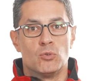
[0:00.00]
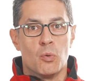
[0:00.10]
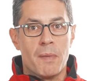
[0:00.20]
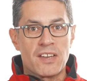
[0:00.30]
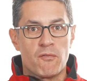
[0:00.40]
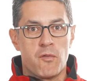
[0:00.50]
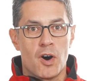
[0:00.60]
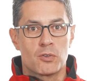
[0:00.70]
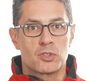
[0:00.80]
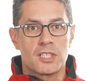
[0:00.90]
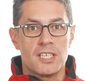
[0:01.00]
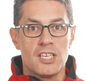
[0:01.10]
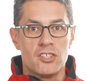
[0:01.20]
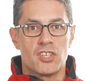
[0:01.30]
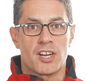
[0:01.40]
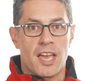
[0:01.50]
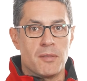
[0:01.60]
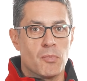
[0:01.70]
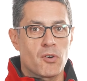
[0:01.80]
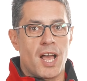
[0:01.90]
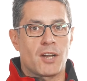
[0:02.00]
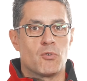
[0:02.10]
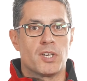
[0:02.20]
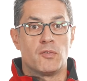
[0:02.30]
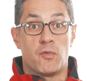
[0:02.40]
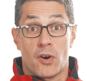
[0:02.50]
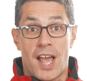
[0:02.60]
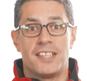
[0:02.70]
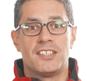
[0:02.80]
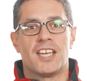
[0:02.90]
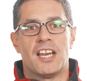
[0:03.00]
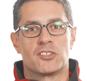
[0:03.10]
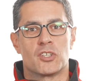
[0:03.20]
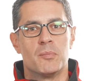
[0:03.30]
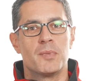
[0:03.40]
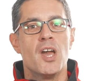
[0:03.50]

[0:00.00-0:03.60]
to make focusing easier and more accurate for any telescope,